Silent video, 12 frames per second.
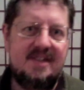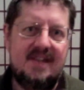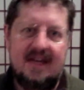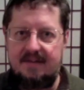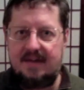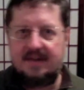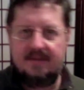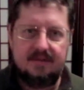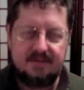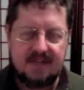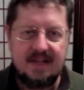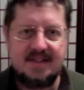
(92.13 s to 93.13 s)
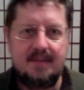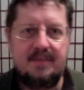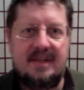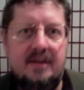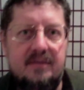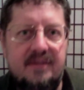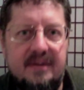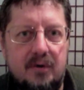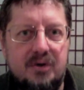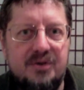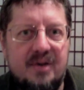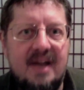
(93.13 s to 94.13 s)
and and they'll take something that that
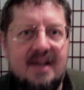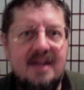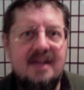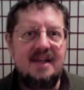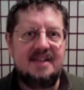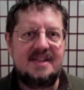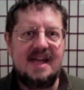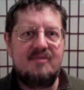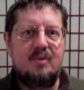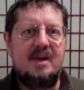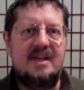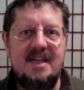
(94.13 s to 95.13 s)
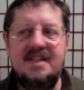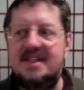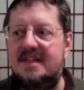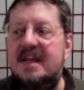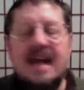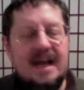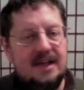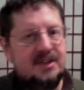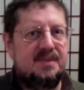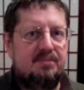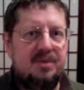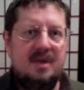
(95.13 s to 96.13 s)
looks like it's halfway decent and
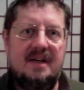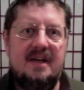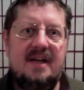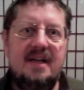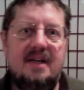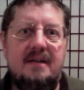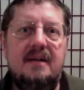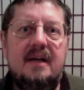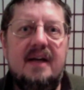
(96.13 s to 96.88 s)
just plug it in